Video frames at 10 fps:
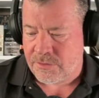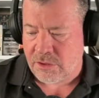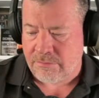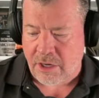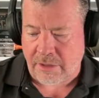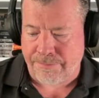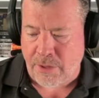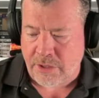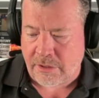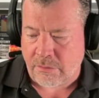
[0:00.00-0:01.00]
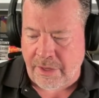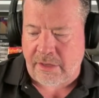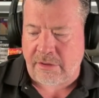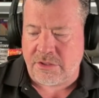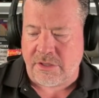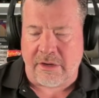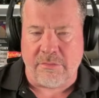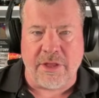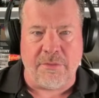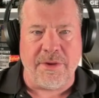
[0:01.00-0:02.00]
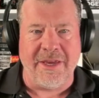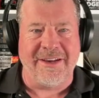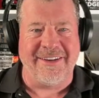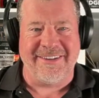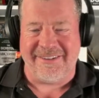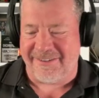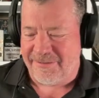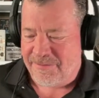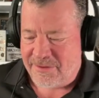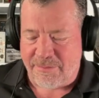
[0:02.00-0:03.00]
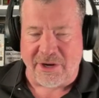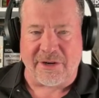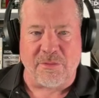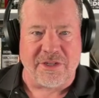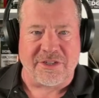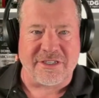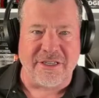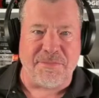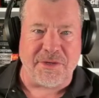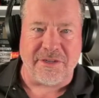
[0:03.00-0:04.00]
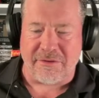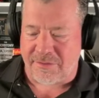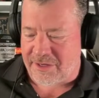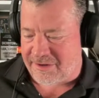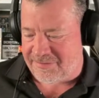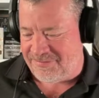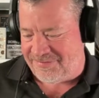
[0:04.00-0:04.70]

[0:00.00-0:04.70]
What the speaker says: So Mark Bunker, wait, you started without me? Bunker, what are you sleeping in over there?